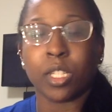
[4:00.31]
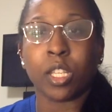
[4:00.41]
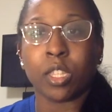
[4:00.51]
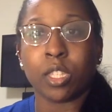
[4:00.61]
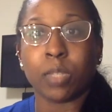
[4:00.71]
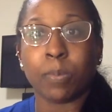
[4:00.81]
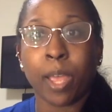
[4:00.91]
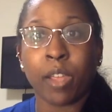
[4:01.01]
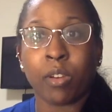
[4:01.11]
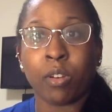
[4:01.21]
get the
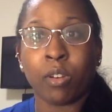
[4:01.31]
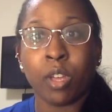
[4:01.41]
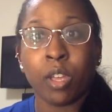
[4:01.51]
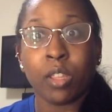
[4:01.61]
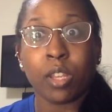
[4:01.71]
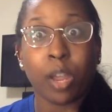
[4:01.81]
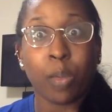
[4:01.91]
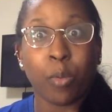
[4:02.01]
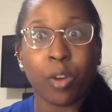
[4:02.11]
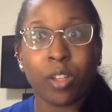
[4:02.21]
smile that I
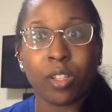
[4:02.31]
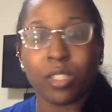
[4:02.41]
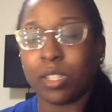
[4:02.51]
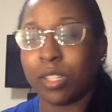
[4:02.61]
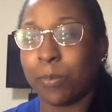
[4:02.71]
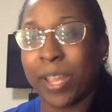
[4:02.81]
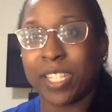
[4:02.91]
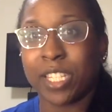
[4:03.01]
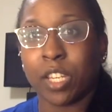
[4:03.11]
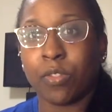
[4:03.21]
want. So my
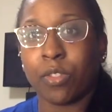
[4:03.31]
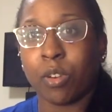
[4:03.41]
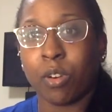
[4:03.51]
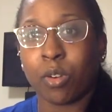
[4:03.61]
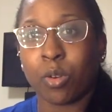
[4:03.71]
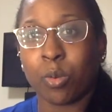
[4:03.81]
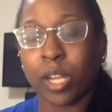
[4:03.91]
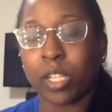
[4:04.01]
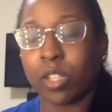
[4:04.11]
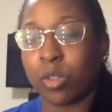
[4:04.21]
teeth all
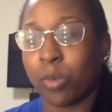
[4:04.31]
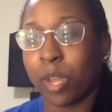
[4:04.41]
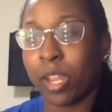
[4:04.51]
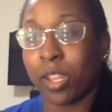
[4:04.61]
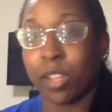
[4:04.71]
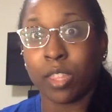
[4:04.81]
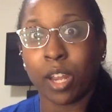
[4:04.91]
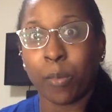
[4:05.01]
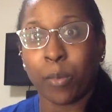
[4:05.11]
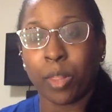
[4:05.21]
corrected the way that
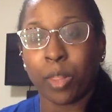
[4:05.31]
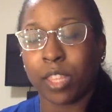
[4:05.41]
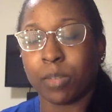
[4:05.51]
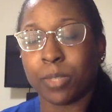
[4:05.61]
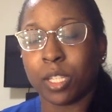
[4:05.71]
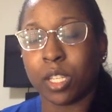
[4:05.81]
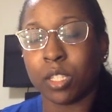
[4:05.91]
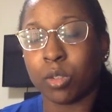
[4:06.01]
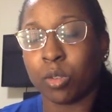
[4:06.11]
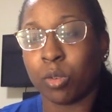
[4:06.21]
I would like them to
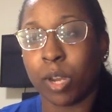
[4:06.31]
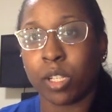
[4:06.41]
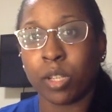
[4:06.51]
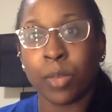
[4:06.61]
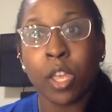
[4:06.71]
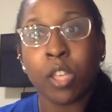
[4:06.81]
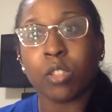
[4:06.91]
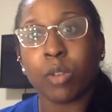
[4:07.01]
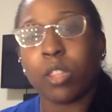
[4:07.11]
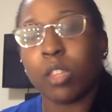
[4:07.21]
get corrected.
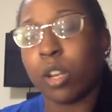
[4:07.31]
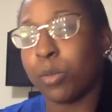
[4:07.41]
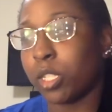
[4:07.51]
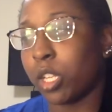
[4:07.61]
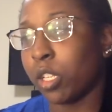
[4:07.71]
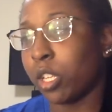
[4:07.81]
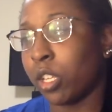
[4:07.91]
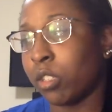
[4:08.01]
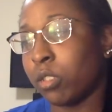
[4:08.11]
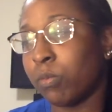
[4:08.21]
So I thought I would take
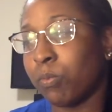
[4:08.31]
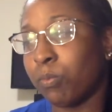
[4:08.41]
this